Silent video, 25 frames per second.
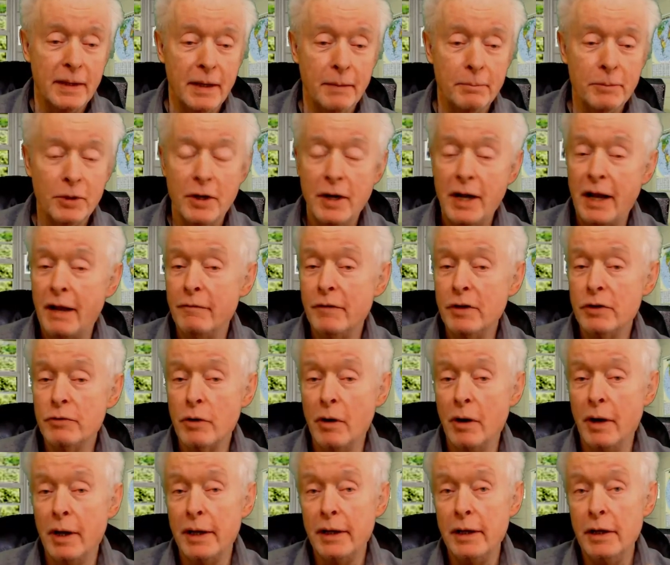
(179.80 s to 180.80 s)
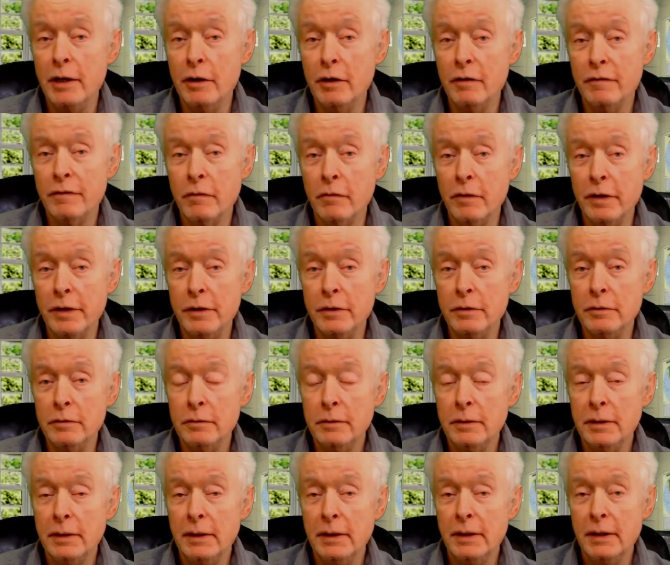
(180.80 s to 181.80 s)
And I'm going to have a drawing here for
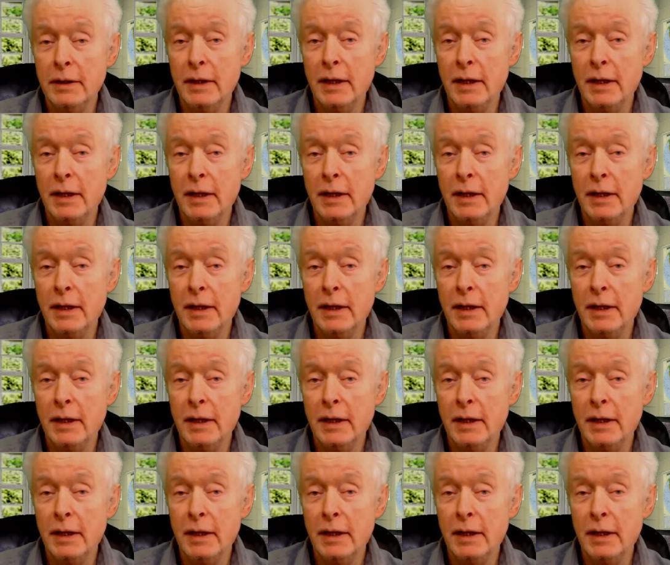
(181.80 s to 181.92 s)
you.